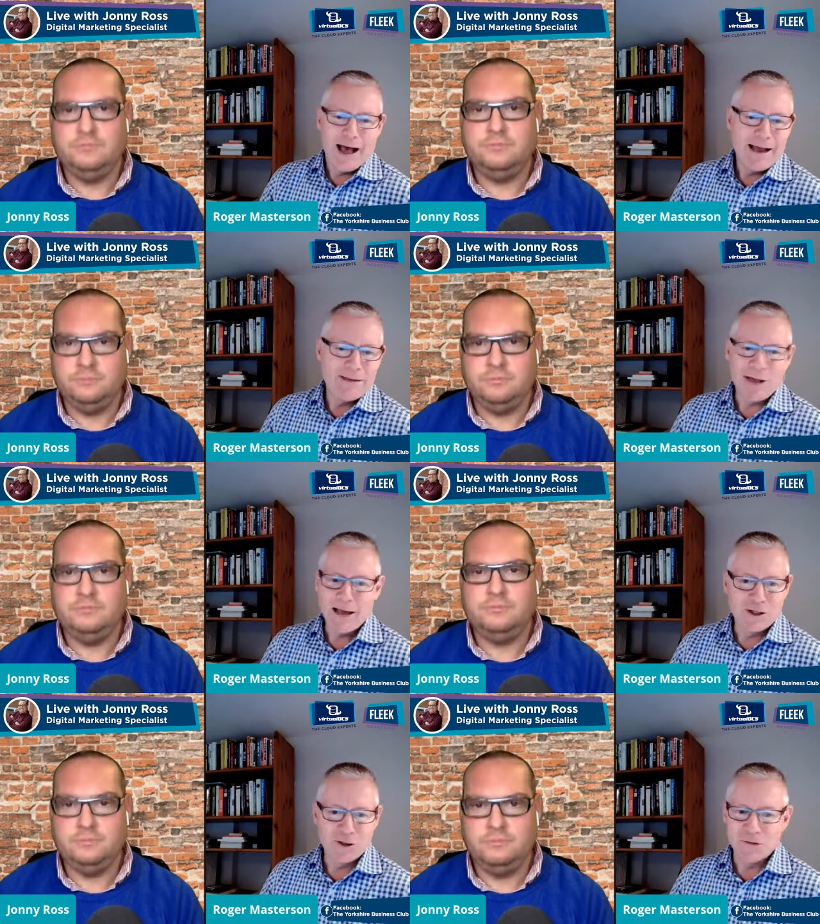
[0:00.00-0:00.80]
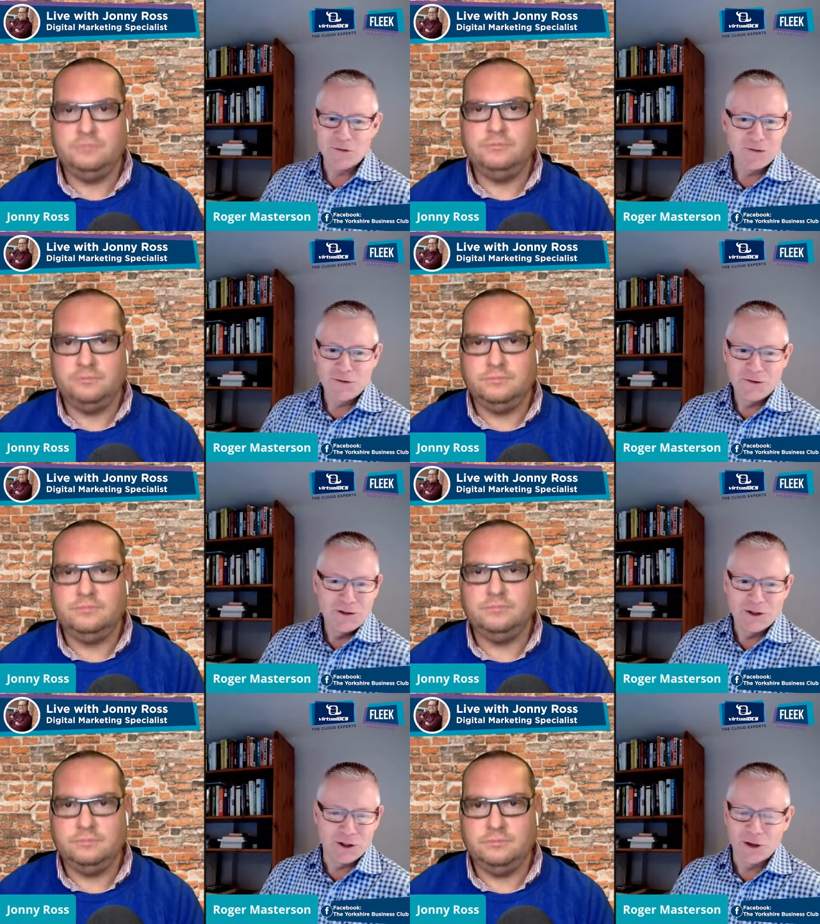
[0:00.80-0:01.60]
Speaker 1: I, I do
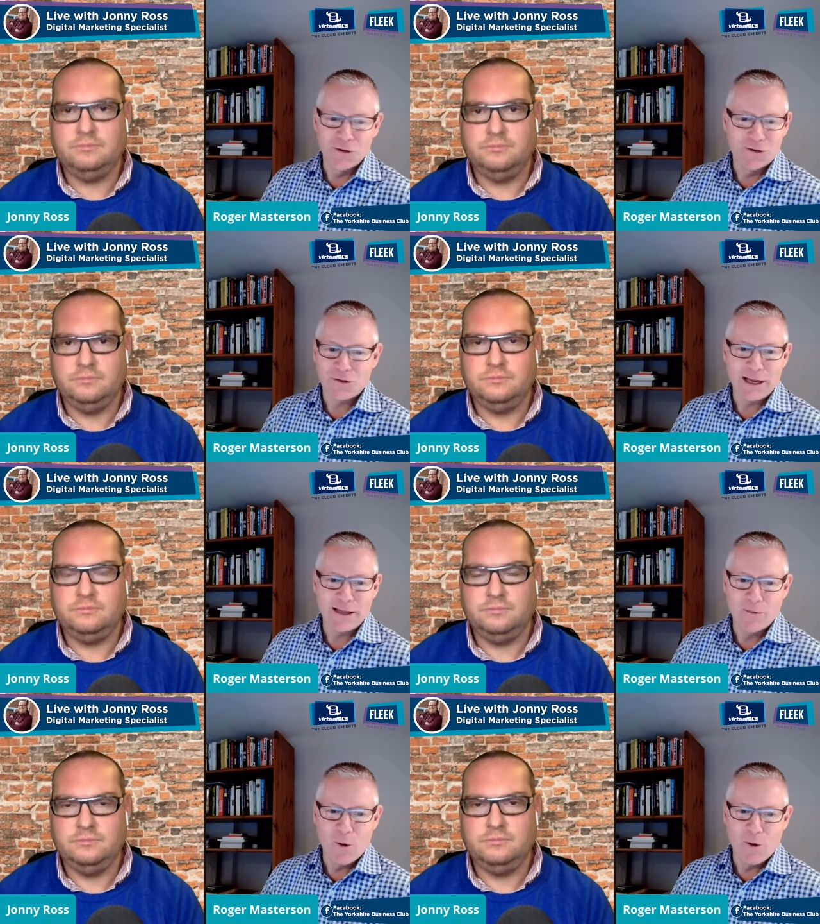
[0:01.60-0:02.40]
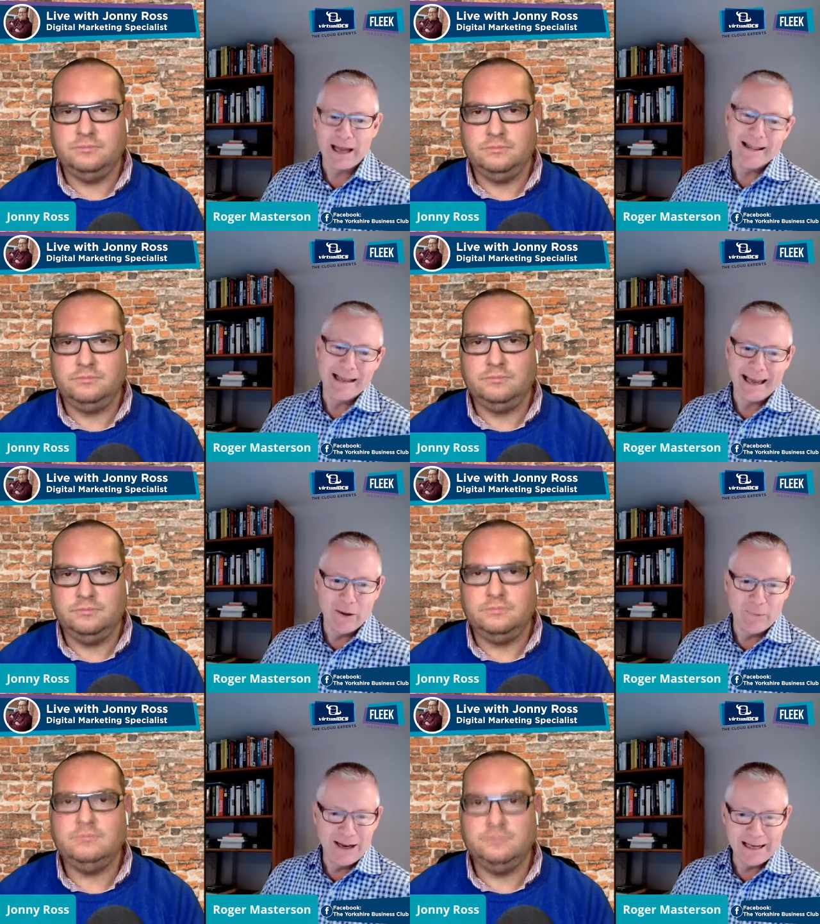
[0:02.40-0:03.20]
to two, three in the morning and then get
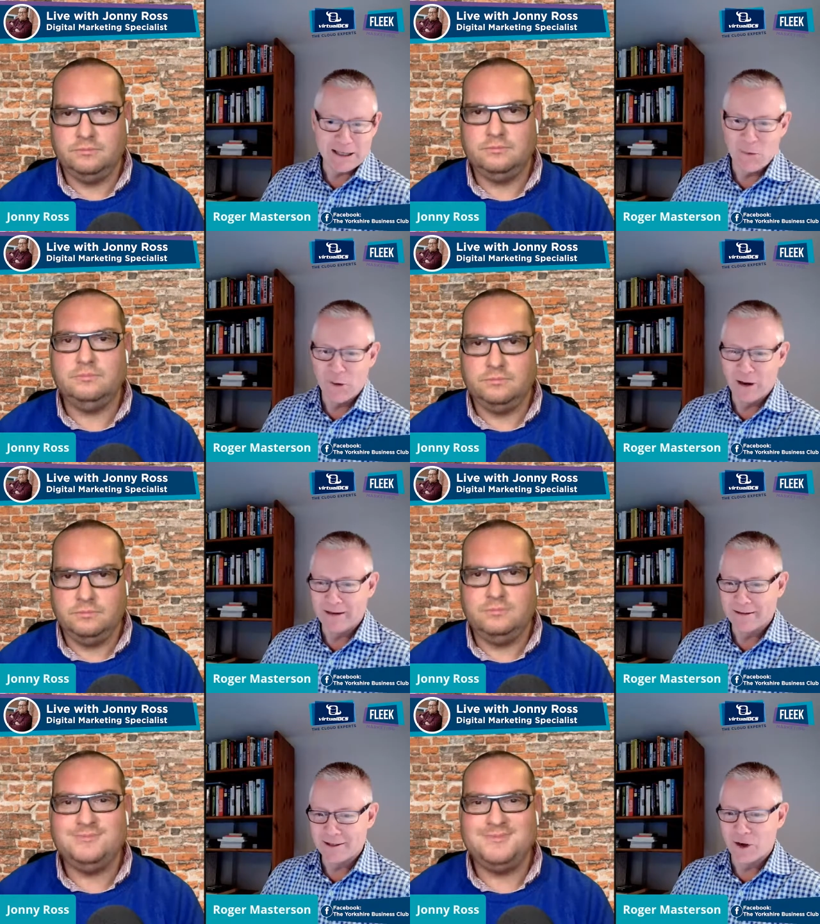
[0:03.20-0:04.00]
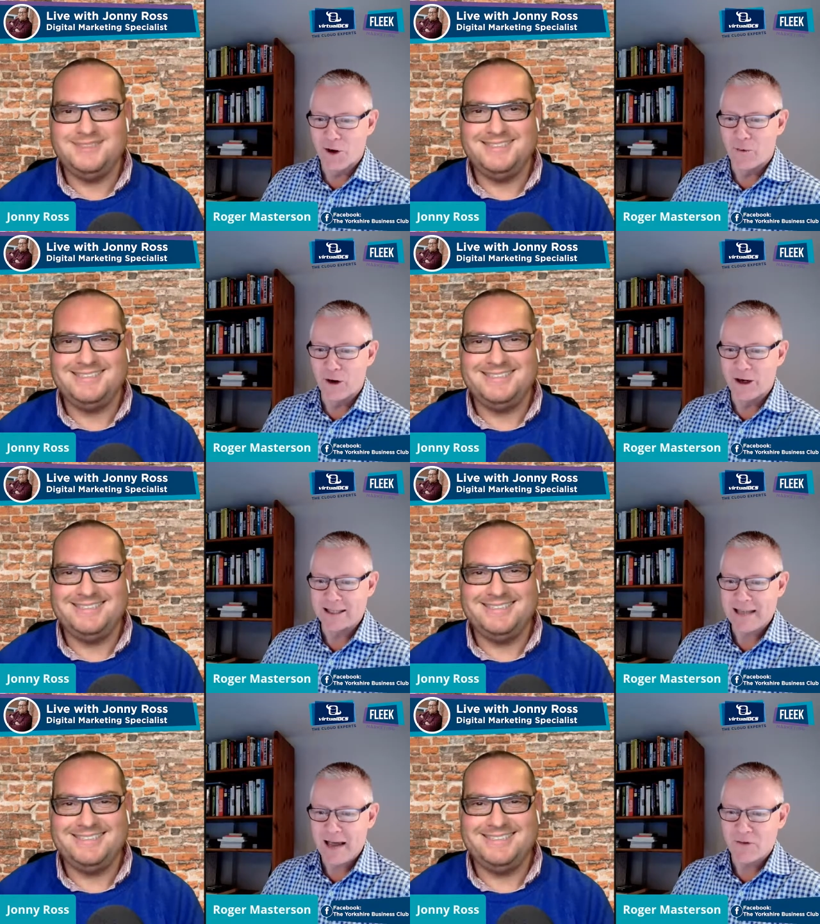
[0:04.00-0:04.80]
up the next morning, start work at
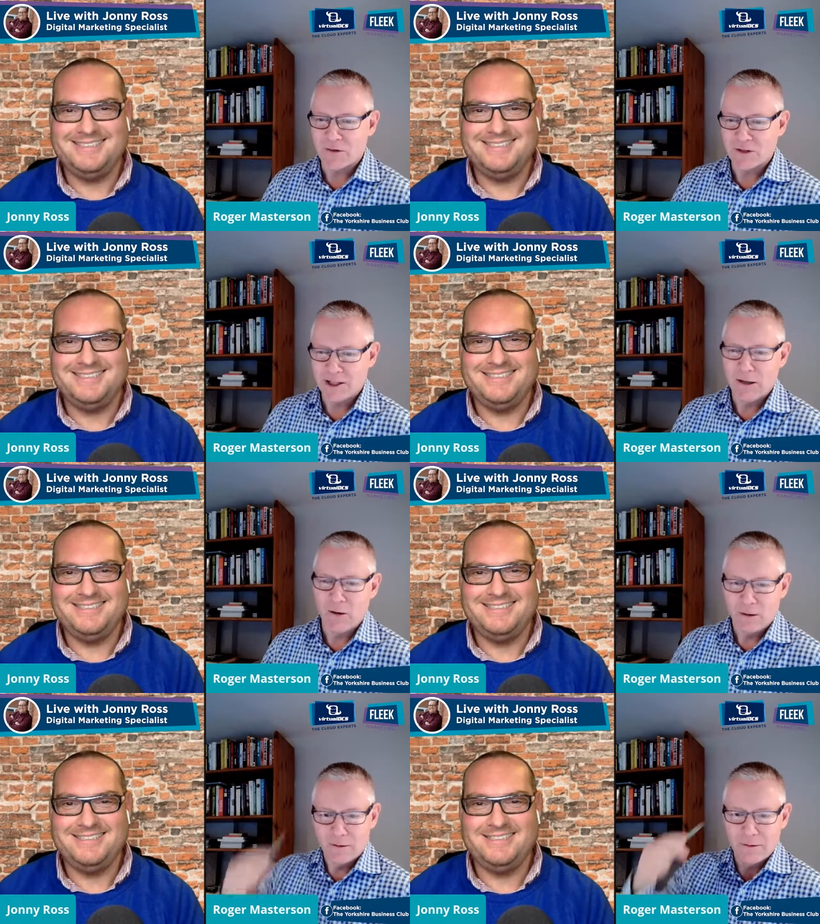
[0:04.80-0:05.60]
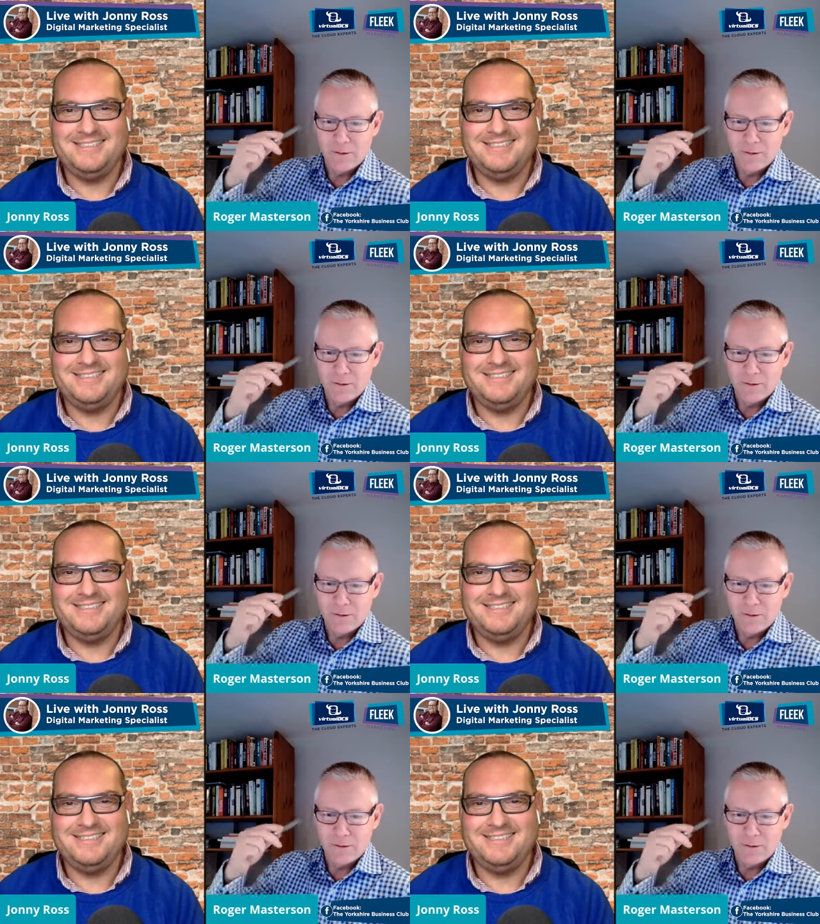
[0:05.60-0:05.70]
seven, still